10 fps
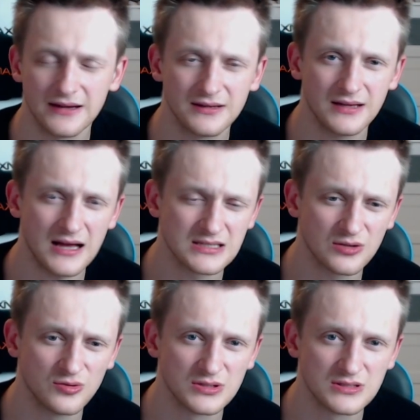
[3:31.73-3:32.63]

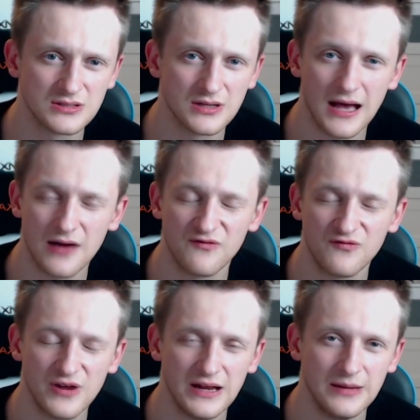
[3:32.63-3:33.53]
Kazakus, a
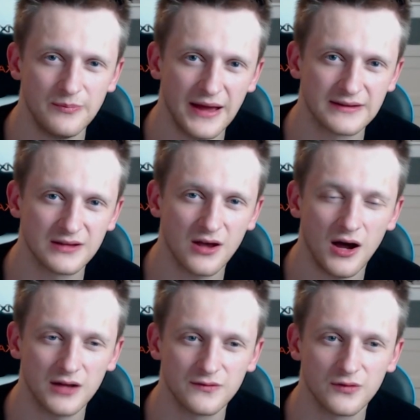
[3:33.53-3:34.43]
really bad
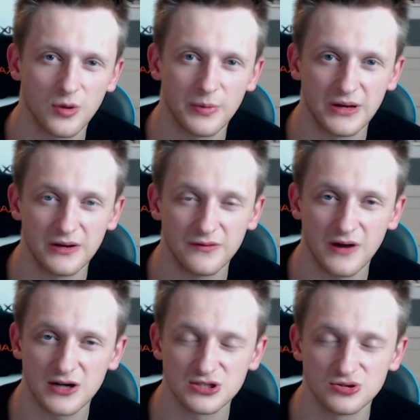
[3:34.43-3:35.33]
card for competitive
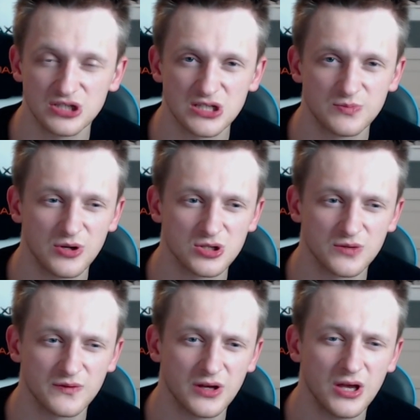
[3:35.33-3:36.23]
Hearthstone just because of
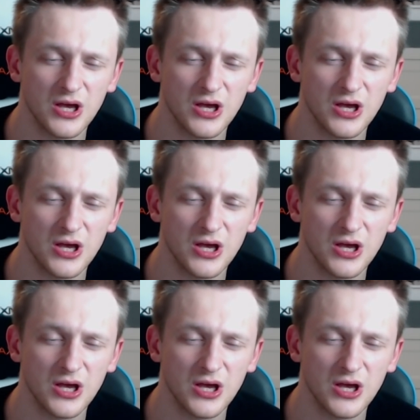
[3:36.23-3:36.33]
the